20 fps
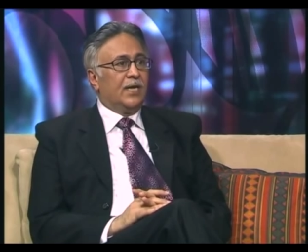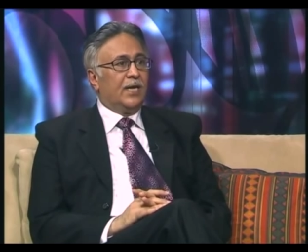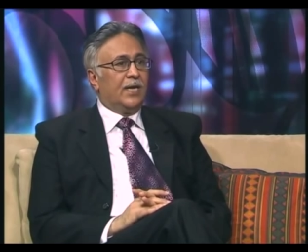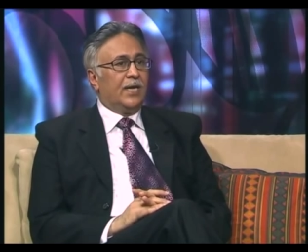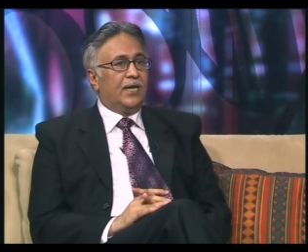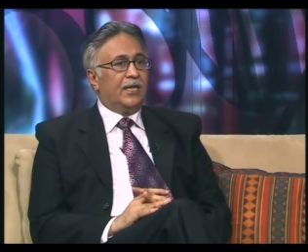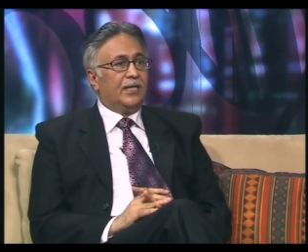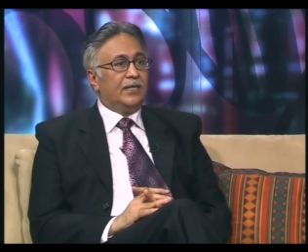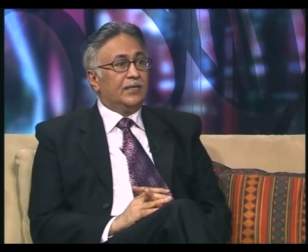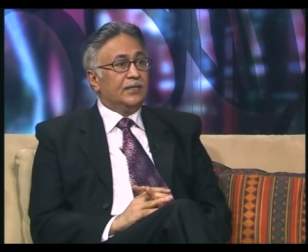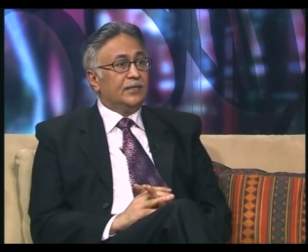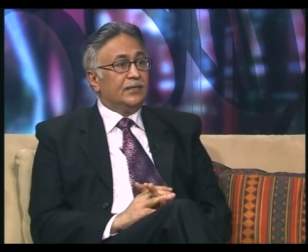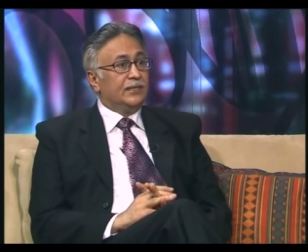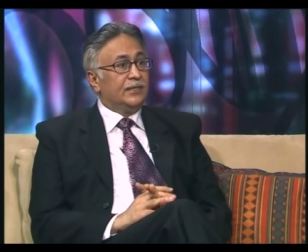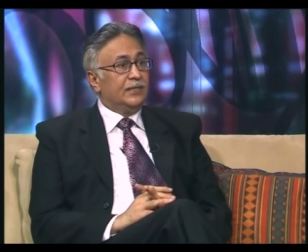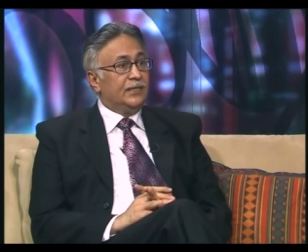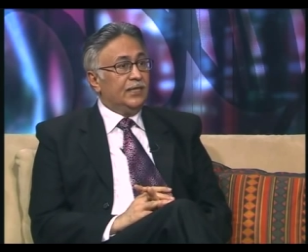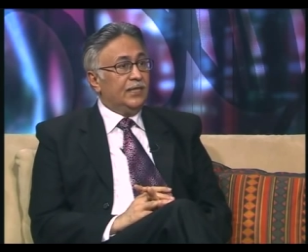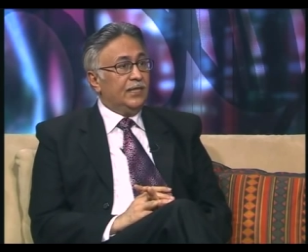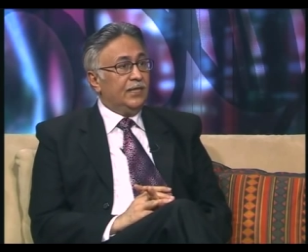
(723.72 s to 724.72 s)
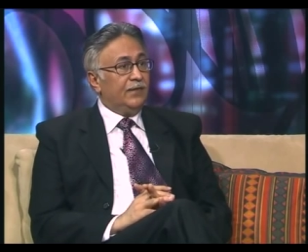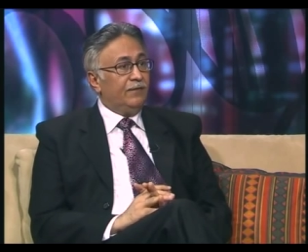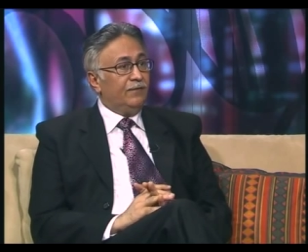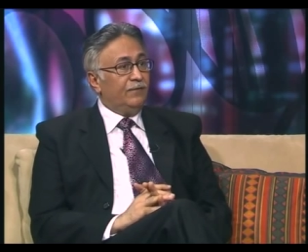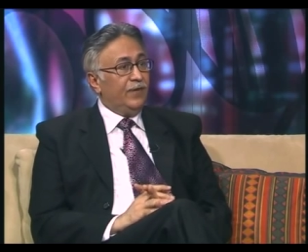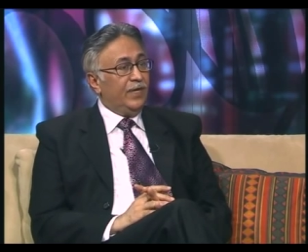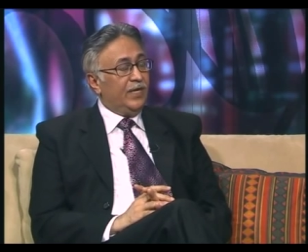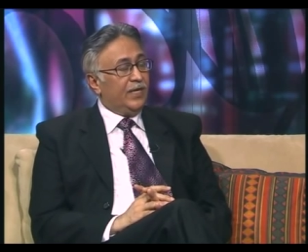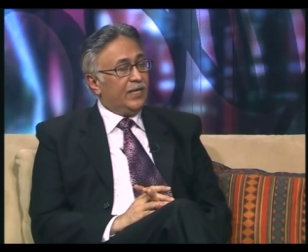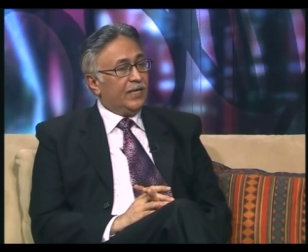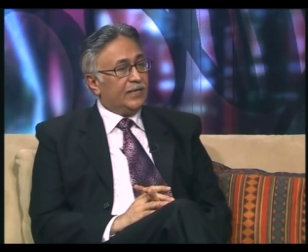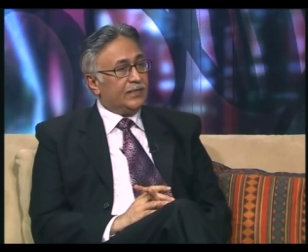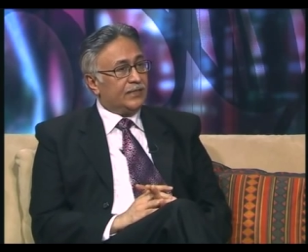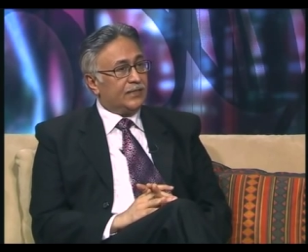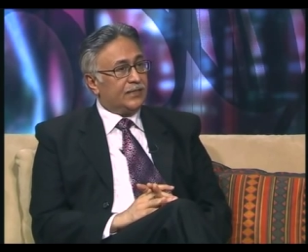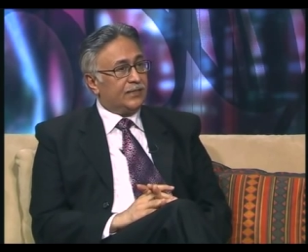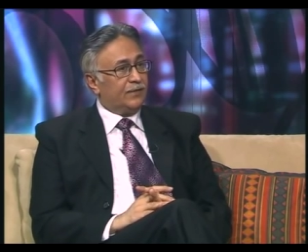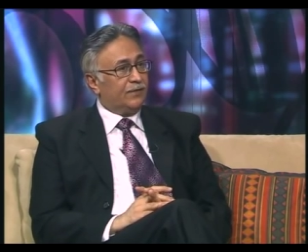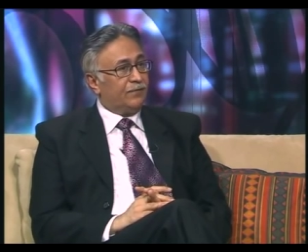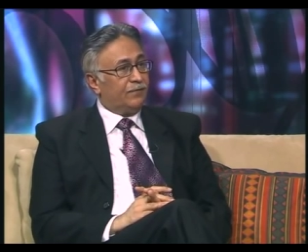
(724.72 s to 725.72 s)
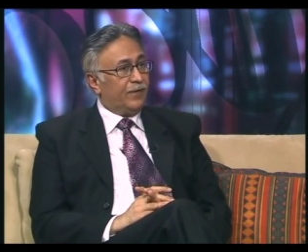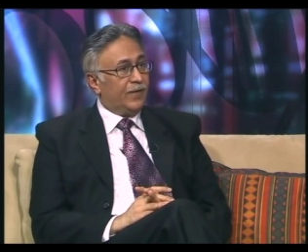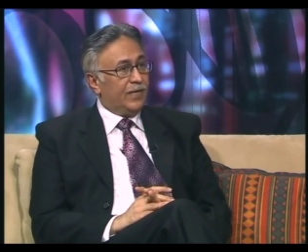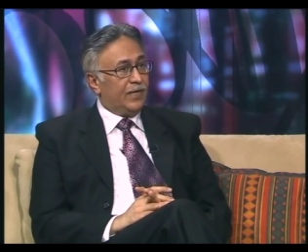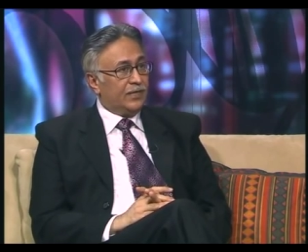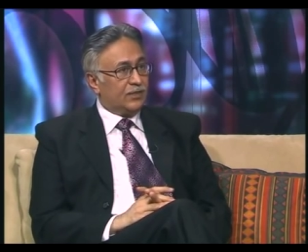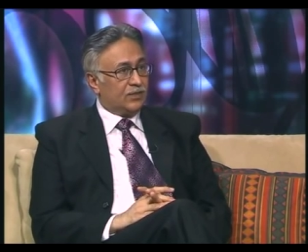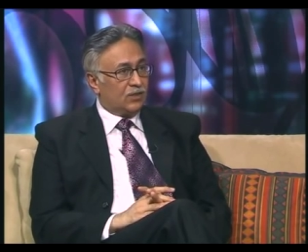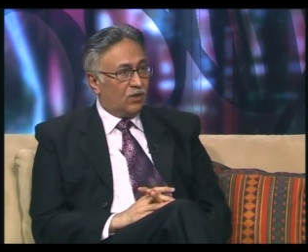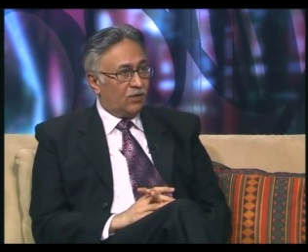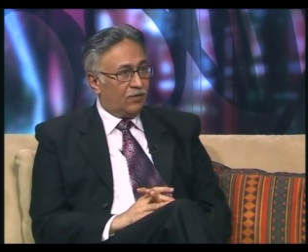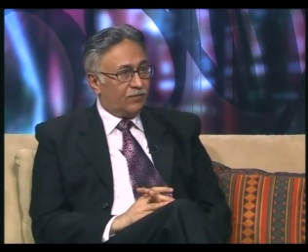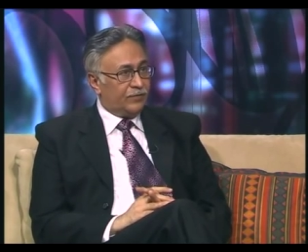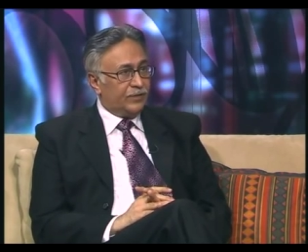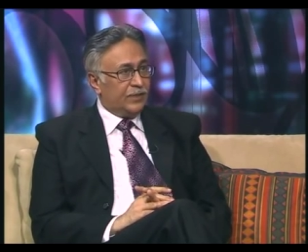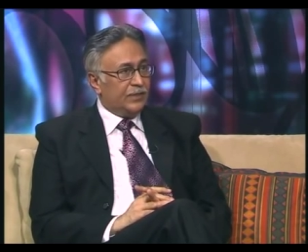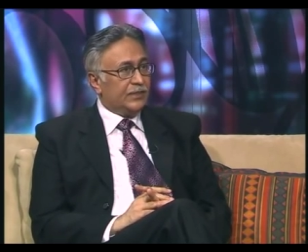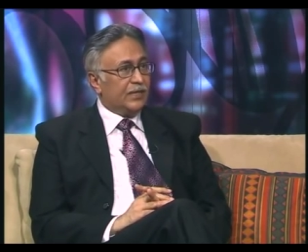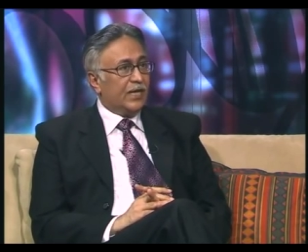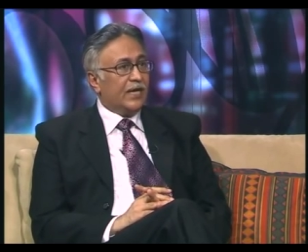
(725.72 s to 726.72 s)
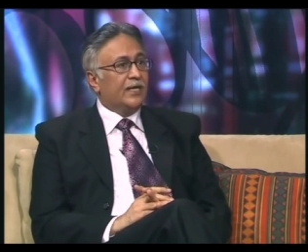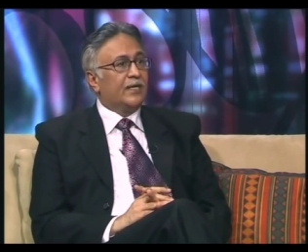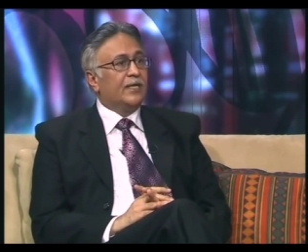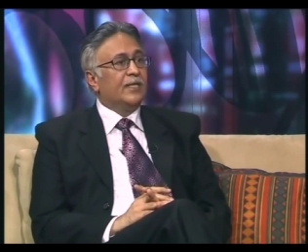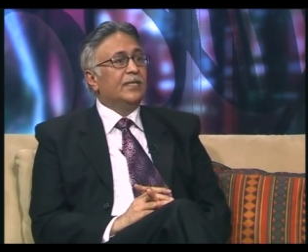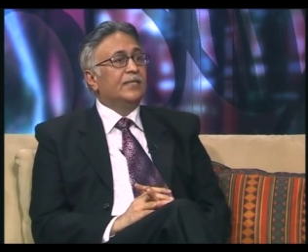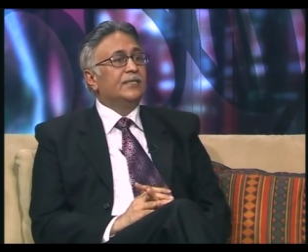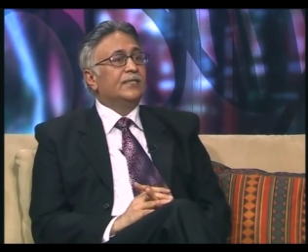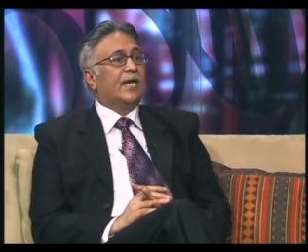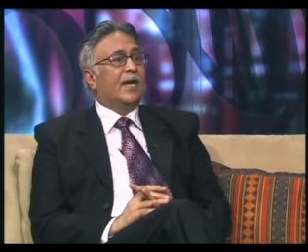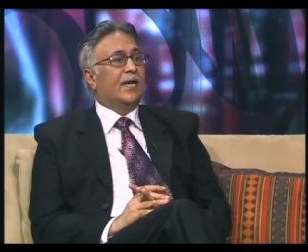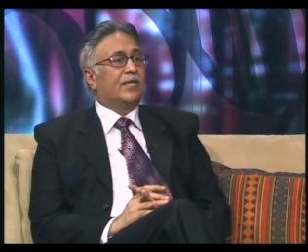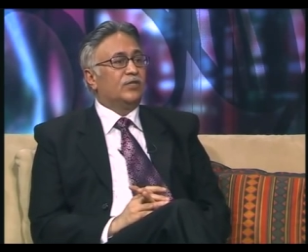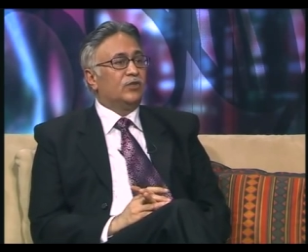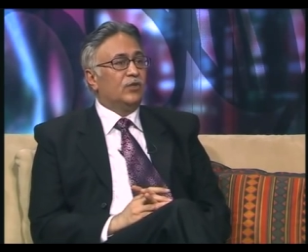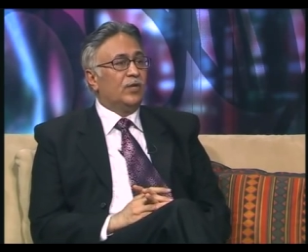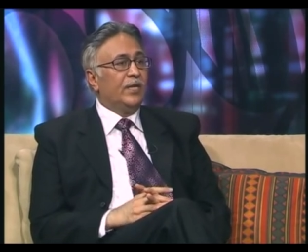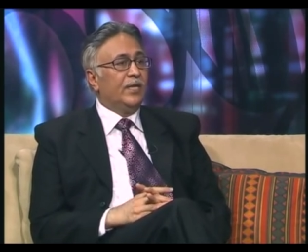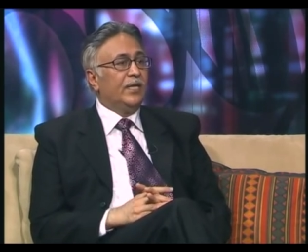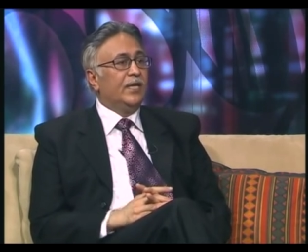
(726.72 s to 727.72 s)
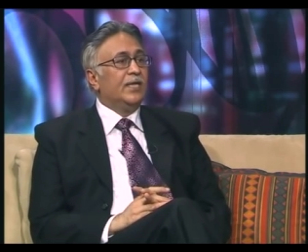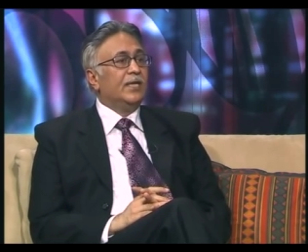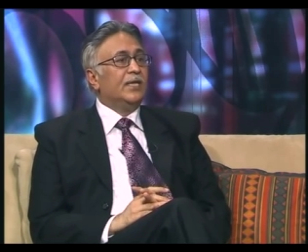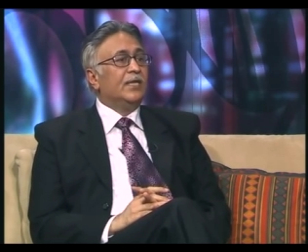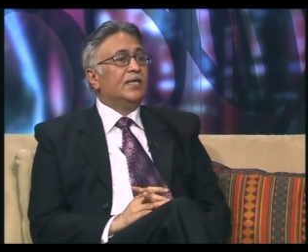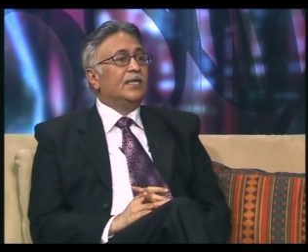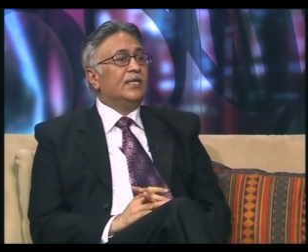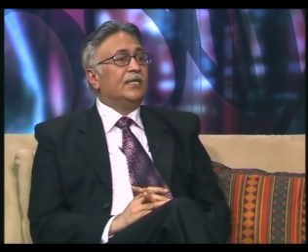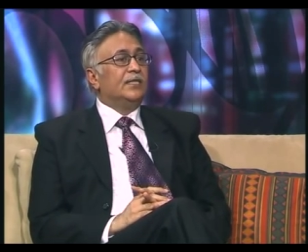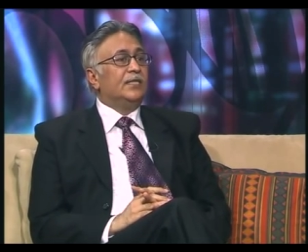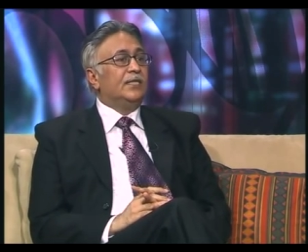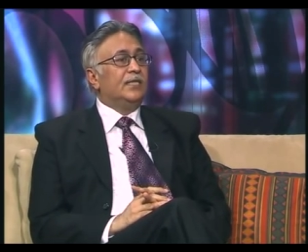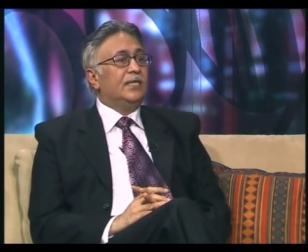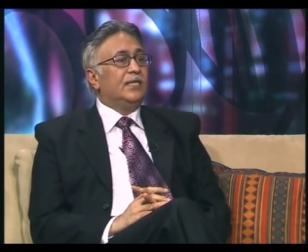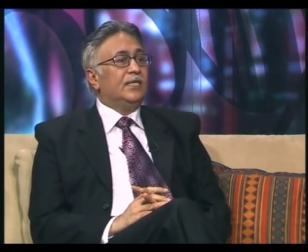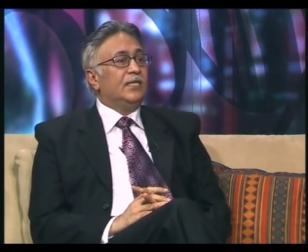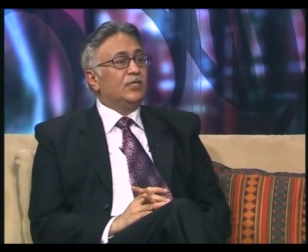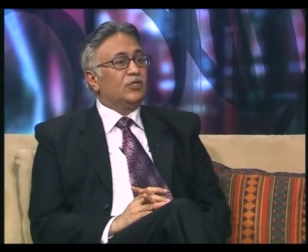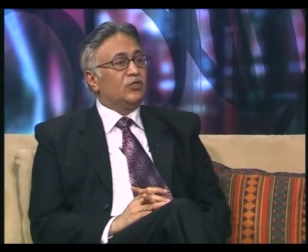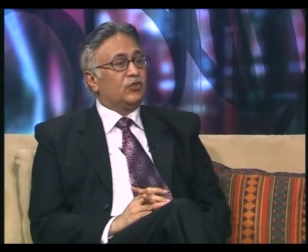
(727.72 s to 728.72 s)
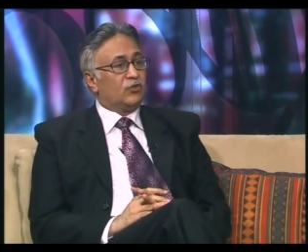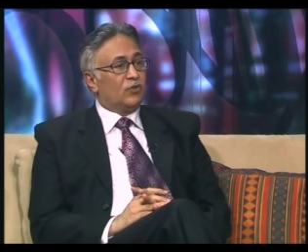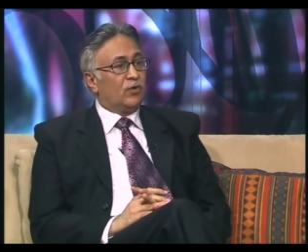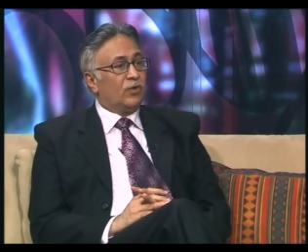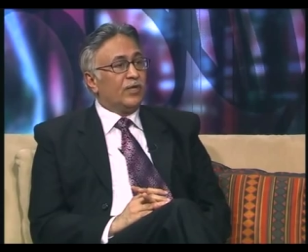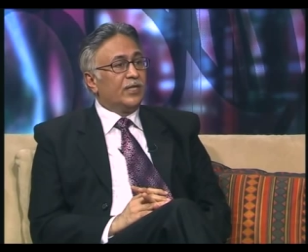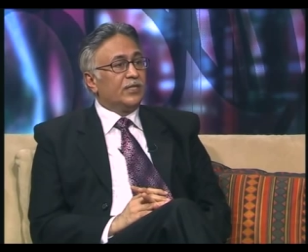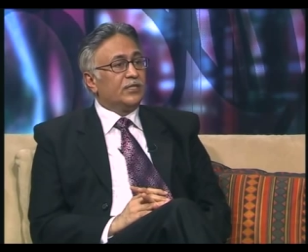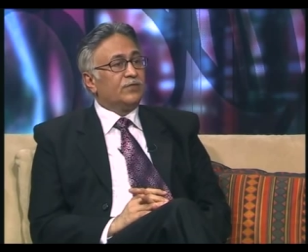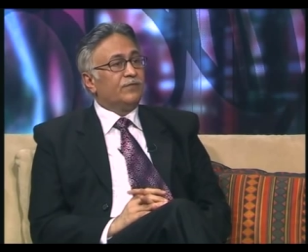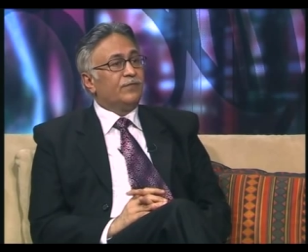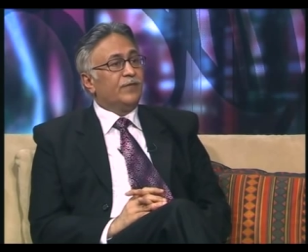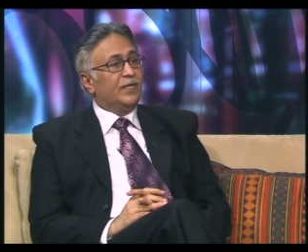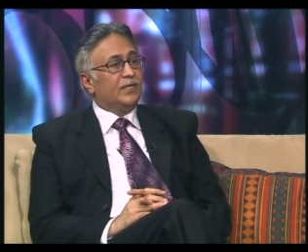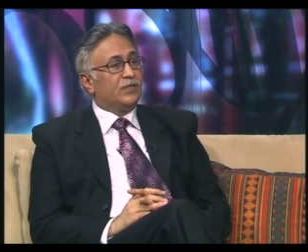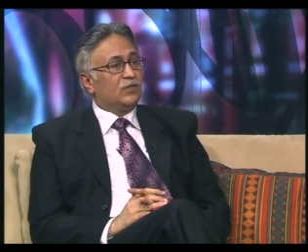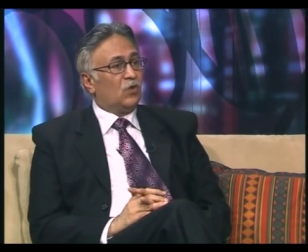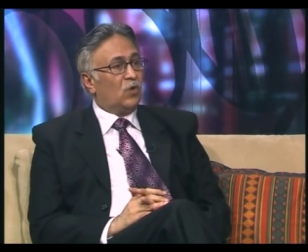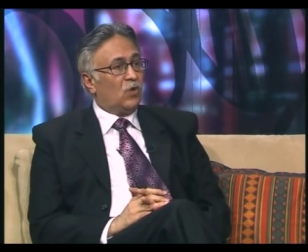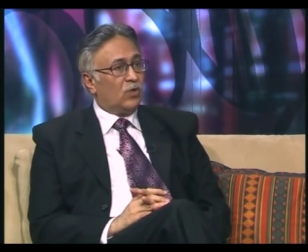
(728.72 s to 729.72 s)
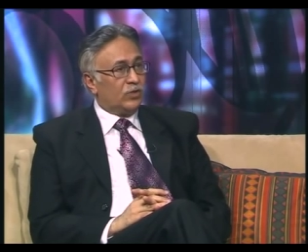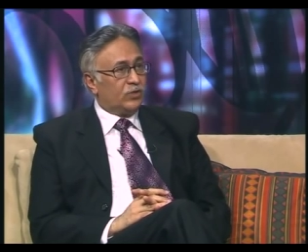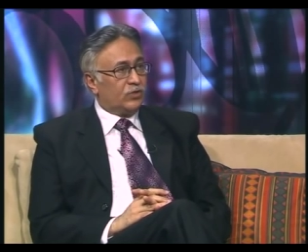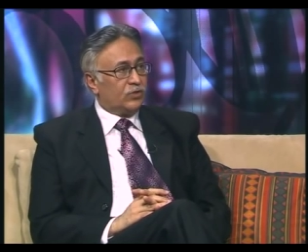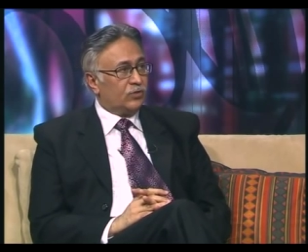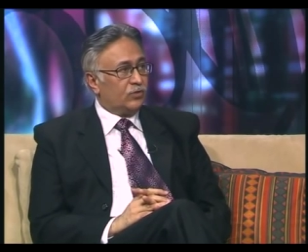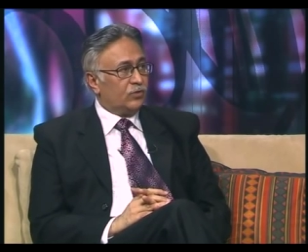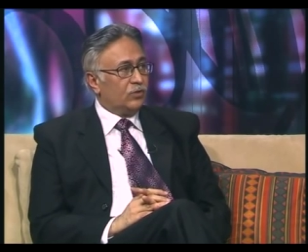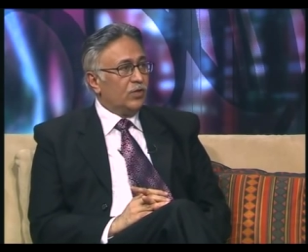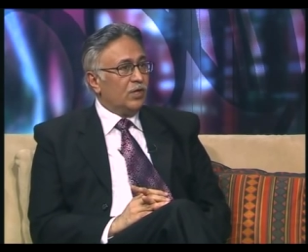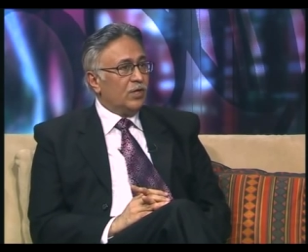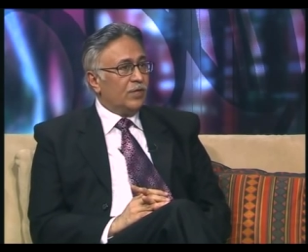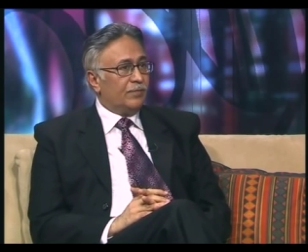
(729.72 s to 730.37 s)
and the weakest phase of the cycle is actually the strongest phase also,